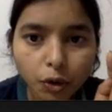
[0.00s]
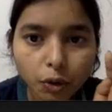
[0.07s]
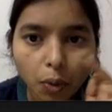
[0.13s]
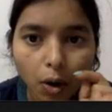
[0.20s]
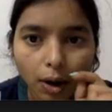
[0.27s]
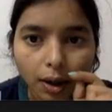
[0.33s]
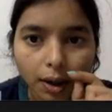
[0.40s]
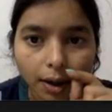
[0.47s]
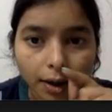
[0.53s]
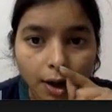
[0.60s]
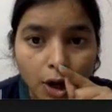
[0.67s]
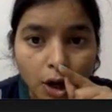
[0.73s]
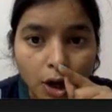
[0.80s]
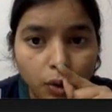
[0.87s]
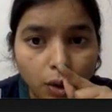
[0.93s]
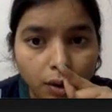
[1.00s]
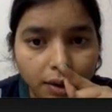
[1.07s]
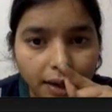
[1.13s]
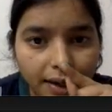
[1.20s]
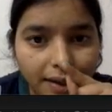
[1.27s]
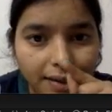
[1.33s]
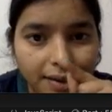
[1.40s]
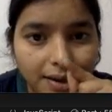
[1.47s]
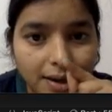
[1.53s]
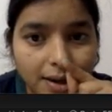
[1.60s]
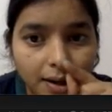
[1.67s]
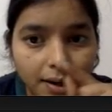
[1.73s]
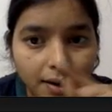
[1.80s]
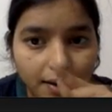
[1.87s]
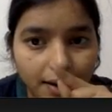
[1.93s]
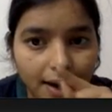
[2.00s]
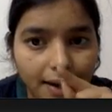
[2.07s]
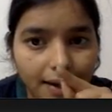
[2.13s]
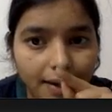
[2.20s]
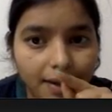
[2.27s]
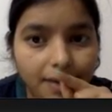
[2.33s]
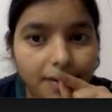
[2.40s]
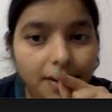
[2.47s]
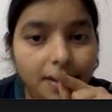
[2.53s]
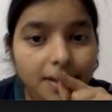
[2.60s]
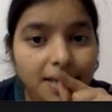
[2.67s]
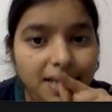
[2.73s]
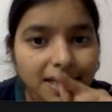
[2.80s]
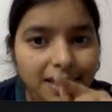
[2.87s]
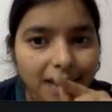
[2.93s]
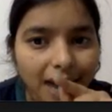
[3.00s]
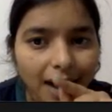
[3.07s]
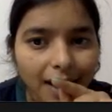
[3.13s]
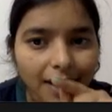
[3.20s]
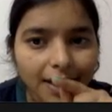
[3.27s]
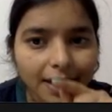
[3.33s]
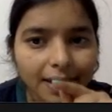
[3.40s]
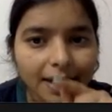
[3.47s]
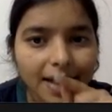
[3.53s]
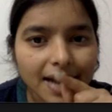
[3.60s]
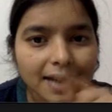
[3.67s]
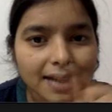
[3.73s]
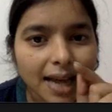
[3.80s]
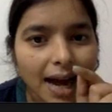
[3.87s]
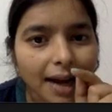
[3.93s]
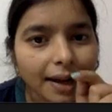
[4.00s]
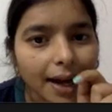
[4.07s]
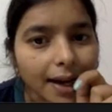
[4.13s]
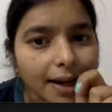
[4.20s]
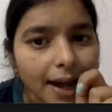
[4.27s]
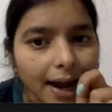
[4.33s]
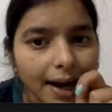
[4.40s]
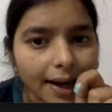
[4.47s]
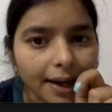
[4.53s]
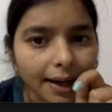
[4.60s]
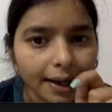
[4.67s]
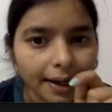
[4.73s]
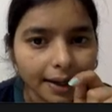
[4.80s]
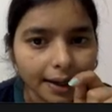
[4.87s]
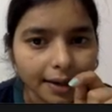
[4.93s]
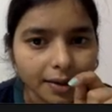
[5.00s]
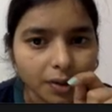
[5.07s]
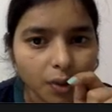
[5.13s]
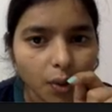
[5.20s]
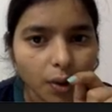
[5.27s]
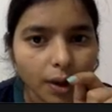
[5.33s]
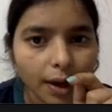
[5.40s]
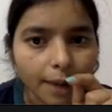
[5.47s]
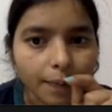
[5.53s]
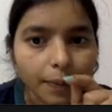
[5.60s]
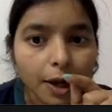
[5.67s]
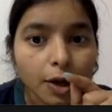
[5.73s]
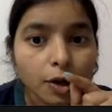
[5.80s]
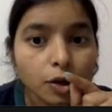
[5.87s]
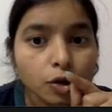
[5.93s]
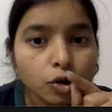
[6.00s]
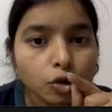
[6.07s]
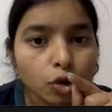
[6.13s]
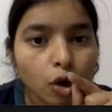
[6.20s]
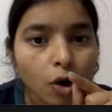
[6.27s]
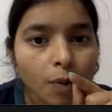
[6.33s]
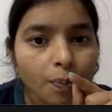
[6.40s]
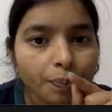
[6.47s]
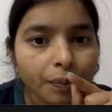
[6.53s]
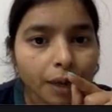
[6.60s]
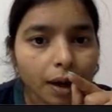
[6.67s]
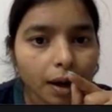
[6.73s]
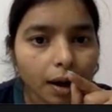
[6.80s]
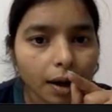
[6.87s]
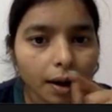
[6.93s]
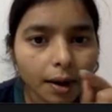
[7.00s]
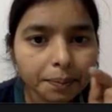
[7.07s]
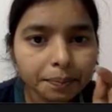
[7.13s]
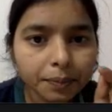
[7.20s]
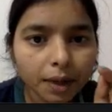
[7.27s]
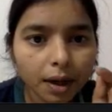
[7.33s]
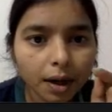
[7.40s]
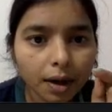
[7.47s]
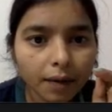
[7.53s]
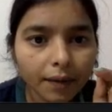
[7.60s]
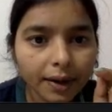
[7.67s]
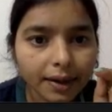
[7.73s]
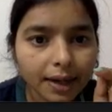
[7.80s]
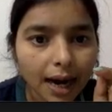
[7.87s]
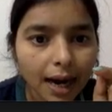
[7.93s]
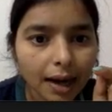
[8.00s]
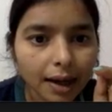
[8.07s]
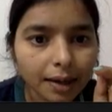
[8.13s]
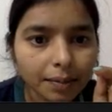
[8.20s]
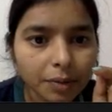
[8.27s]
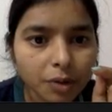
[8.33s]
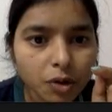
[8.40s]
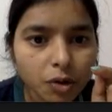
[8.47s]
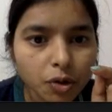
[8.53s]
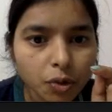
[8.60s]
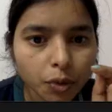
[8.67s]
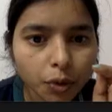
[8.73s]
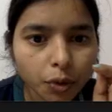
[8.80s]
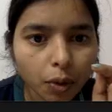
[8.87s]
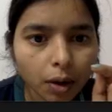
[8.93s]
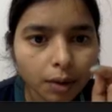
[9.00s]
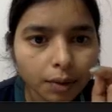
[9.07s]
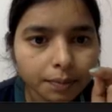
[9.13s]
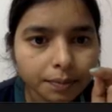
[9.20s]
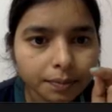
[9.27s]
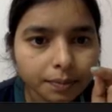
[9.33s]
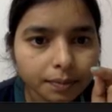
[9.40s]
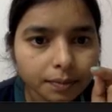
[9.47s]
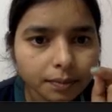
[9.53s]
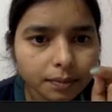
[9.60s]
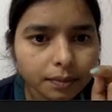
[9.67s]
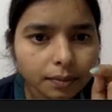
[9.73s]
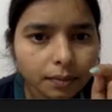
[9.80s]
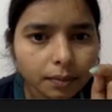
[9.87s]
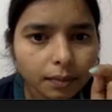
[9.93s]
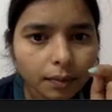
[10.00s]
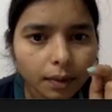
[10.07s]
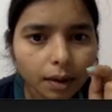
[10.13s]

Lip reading: Wait, let me show you all here. So there is a there is a start index and an end index. Okay, so wait, let me show you all.